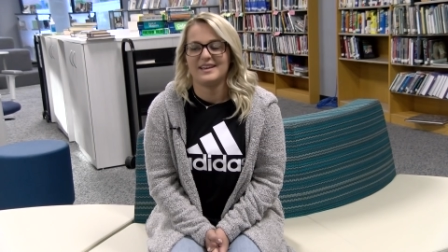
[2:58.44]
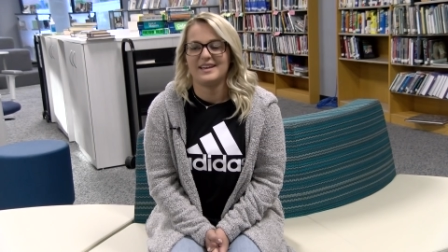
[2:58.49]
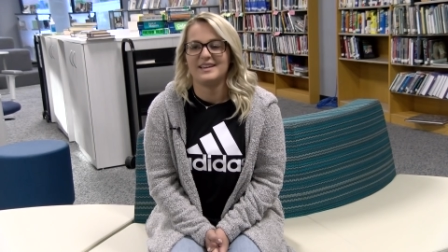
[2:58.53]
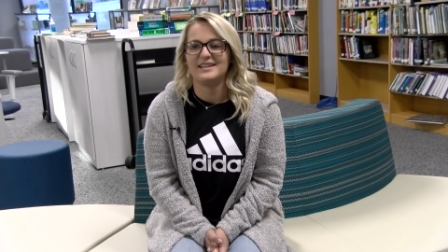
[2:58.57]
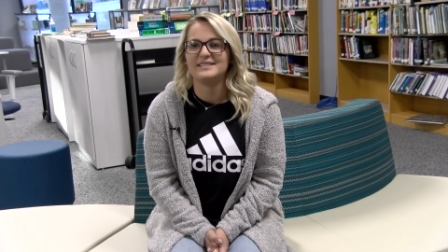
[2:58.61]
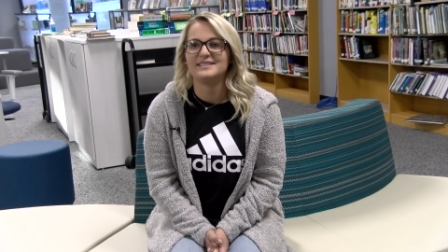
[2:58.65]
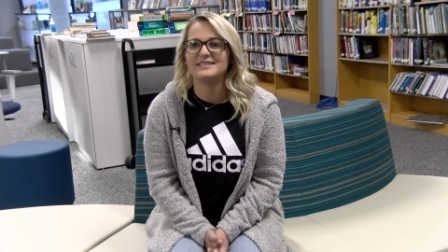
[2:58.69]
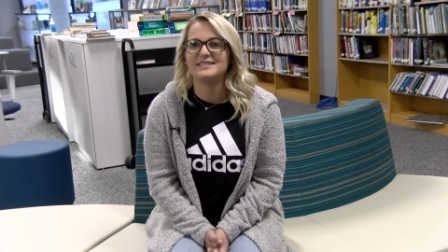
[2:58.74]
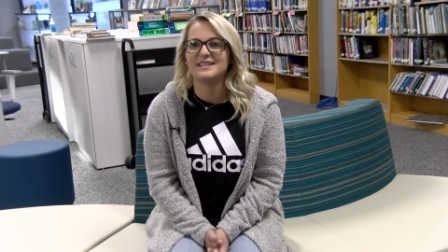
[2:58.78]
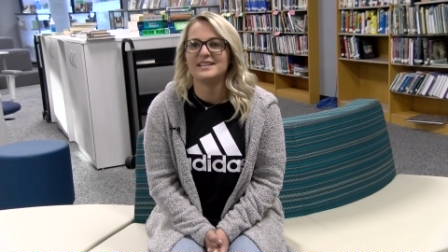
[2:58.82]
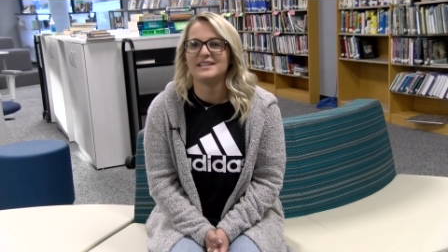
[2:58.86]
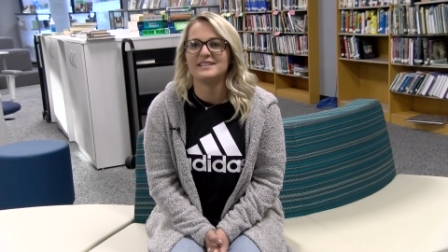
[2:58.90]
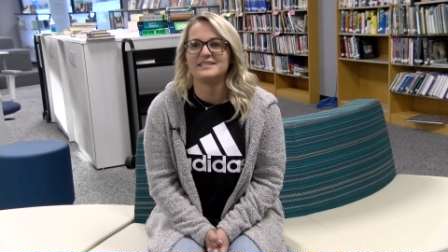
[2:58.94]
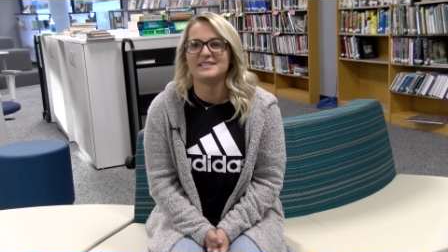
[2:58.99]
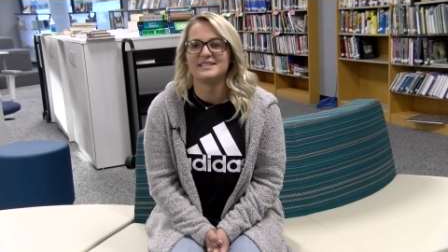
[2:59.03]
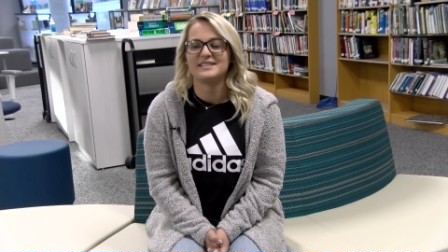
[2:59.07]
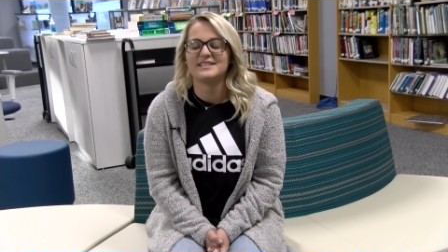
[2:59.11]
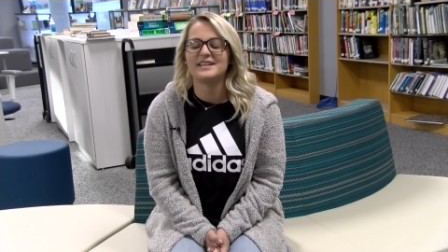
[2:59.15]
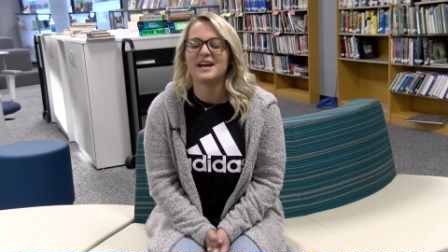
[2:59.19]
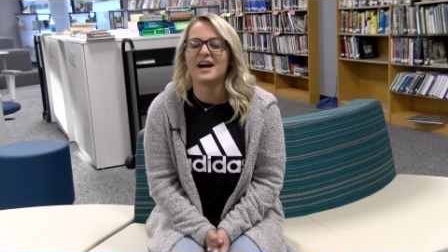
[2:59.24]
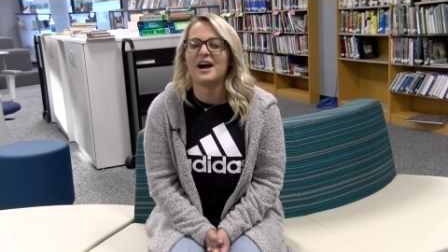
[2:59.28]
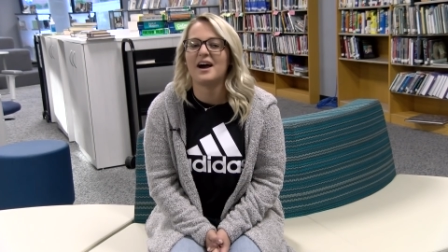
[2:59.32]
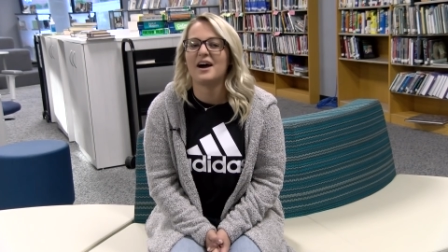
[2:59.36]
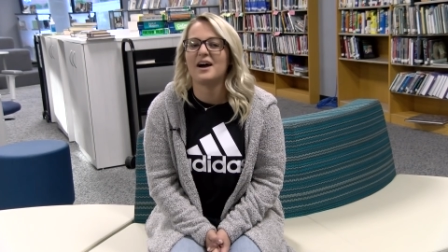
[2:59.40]
It's, it's a
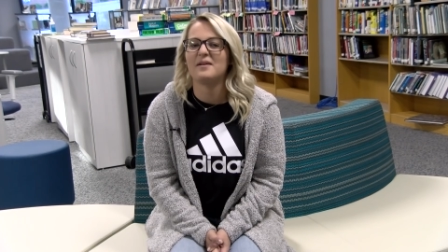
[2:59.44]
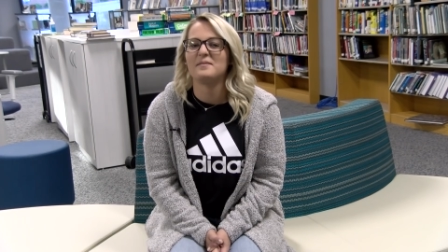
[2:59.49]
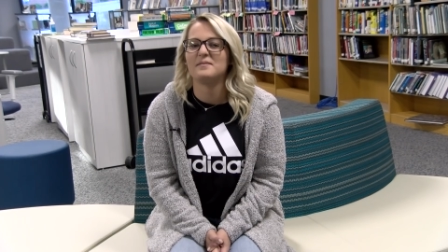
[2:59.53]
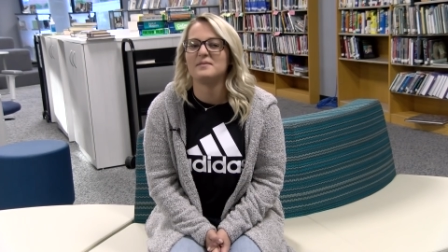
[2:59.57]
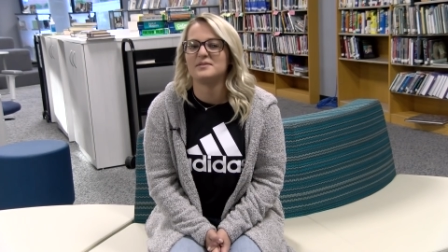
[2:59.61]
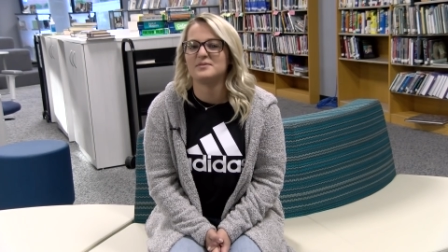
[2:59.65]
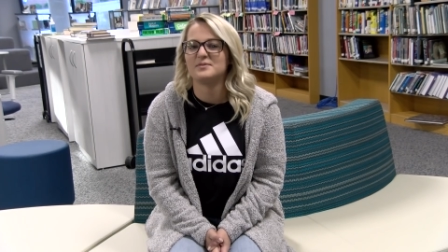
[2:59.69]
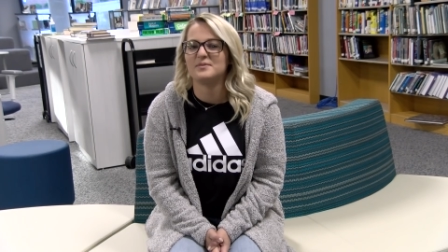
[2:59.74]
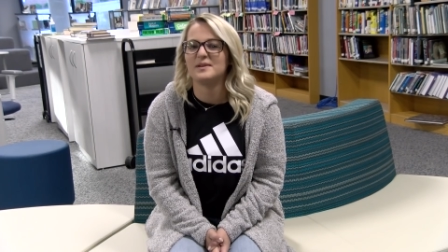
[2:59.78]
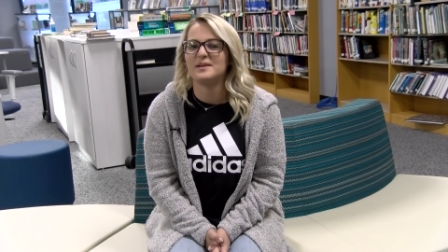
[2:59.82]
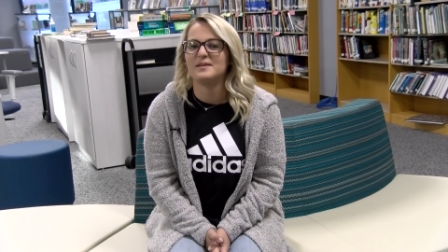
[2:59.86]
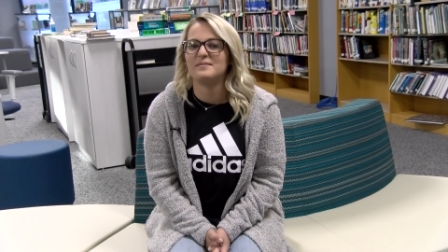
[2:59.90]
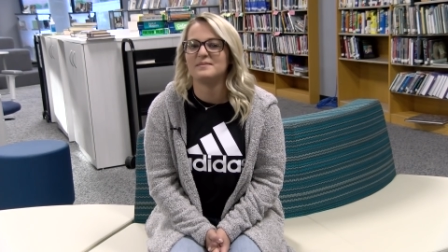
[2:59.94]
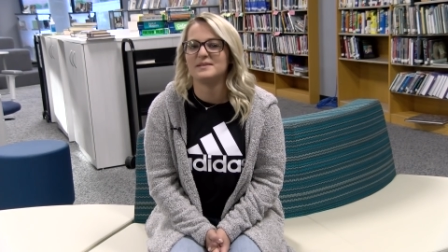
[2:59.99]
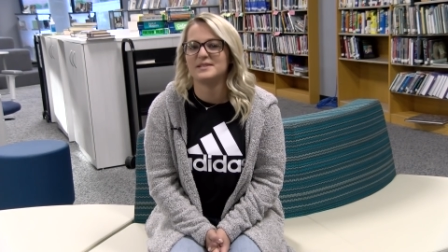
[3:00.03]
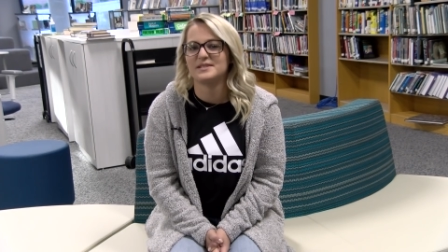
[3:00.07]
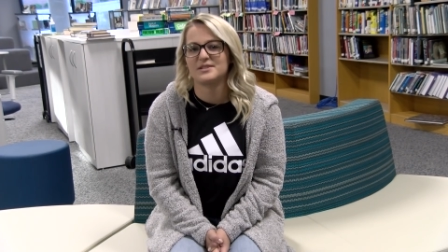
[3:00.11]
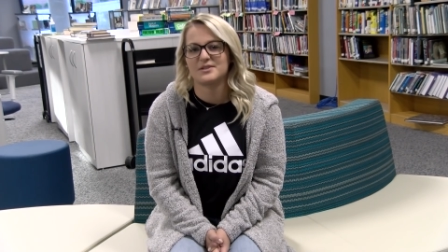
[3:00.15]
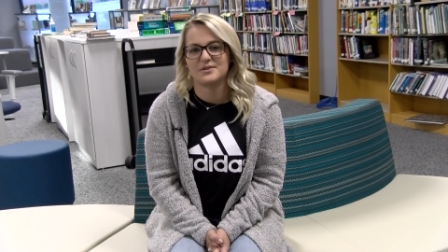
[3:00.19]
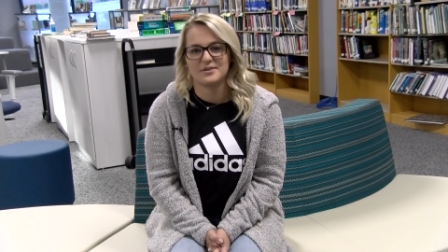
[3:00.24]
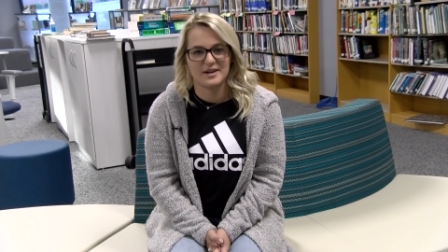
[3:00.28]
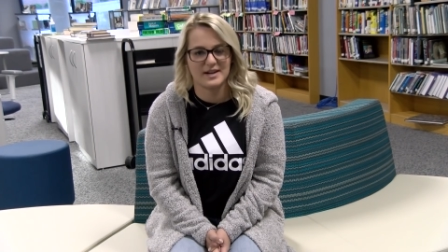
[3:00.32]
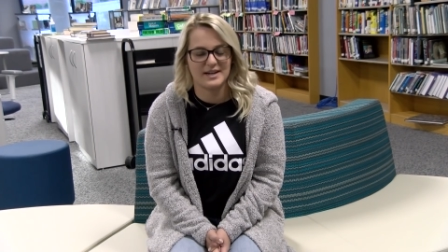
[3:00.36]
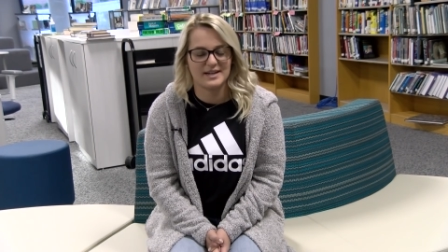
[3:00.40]
tie between Miss
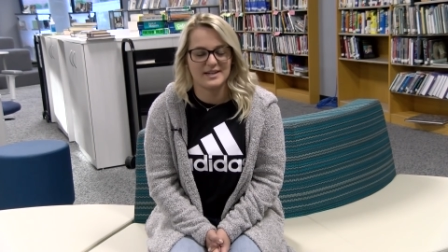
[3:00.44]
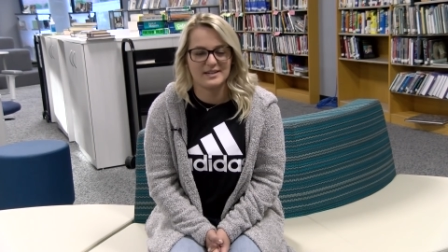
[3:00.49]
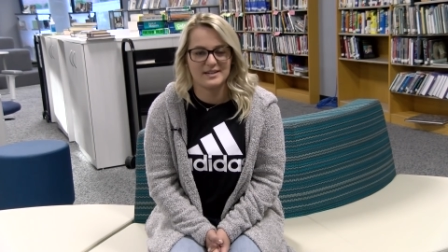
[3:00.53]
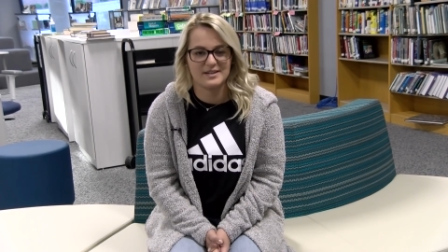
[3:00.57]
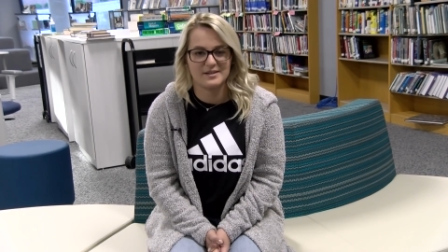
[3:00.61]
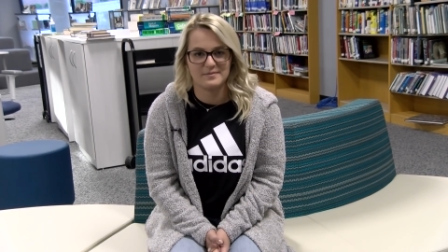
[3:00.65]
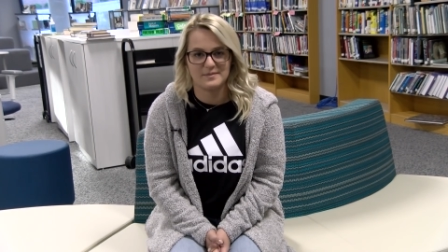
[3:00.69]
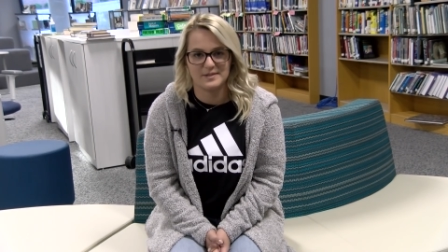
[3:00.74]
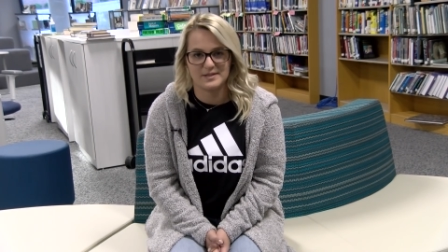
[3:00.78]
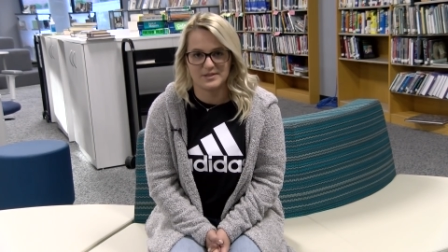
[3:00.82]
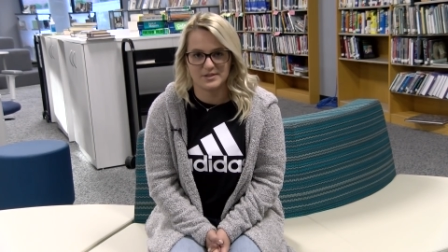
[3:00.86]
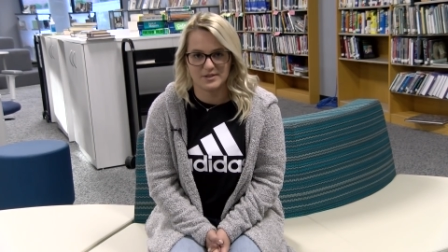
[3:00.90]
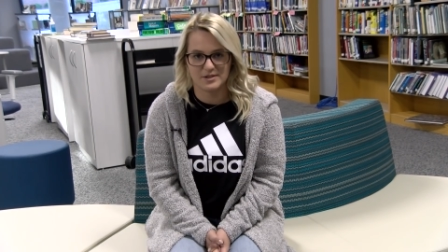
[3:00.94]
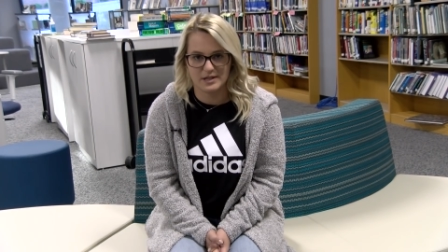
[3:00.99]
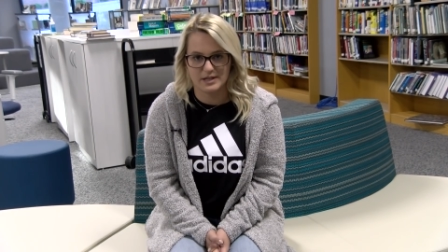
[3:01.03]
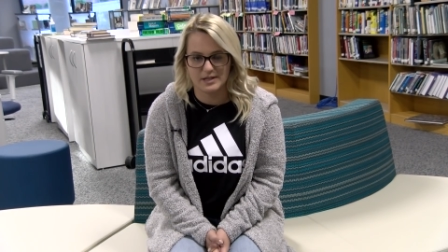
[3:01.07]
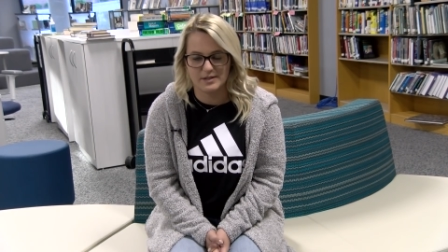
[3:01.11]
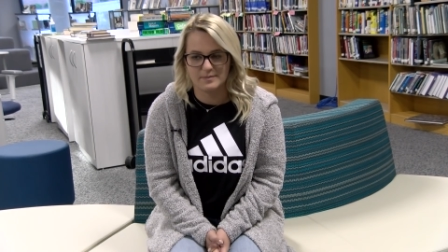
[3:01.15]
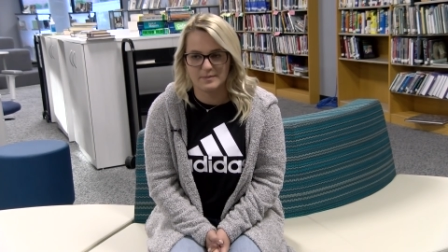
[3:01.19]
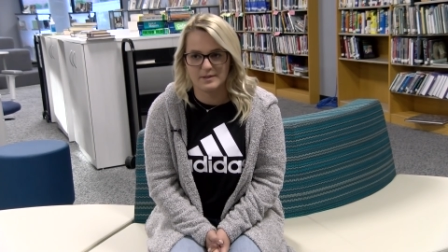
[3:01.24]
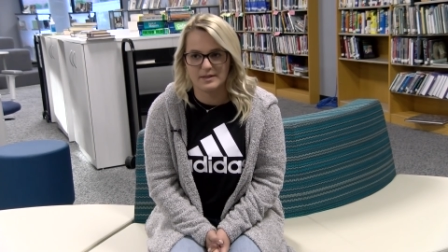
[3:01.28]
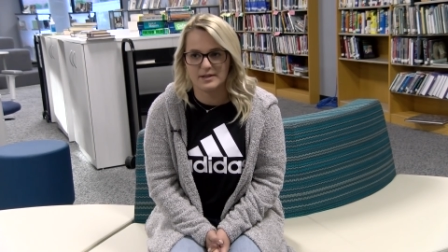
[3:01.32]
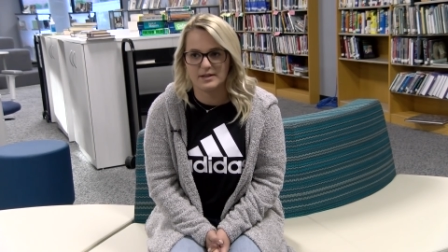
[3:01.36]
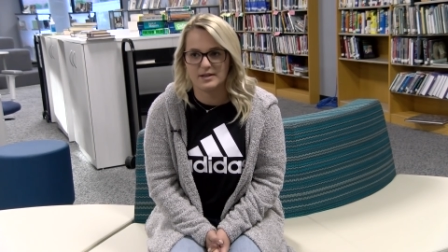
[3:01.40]
Creighton and Mr.
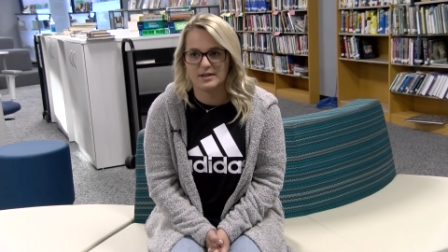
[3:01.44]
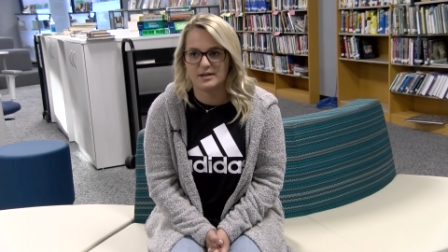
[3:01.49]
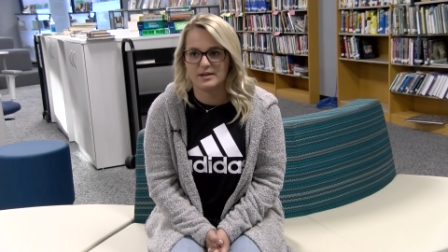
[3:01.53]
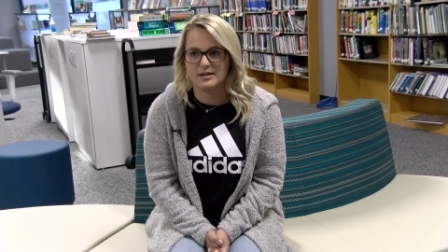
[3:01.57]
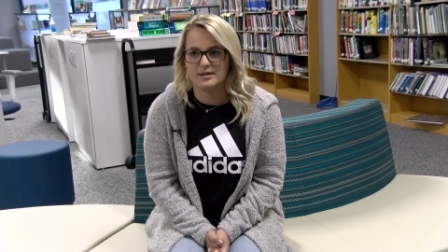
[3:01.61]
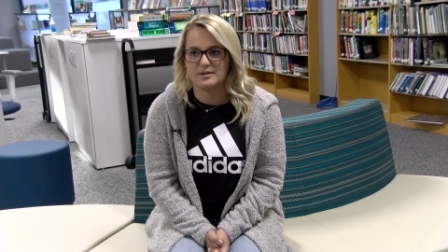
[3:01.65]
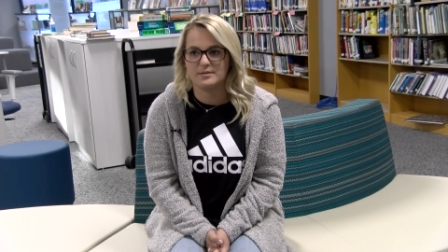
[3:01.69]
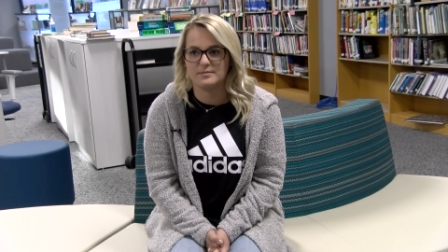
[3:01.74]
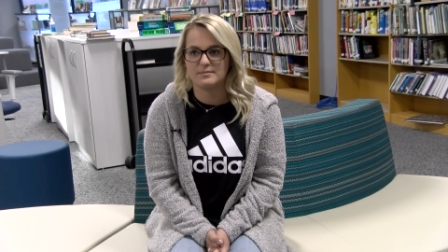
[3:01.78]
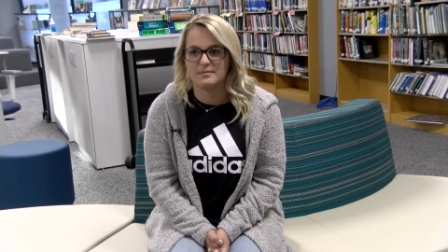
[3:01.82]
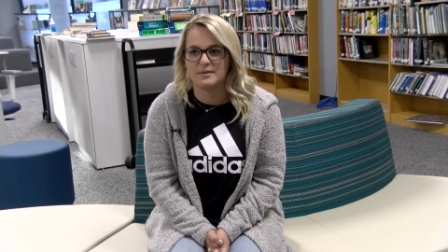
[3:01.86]
Hickman. Um,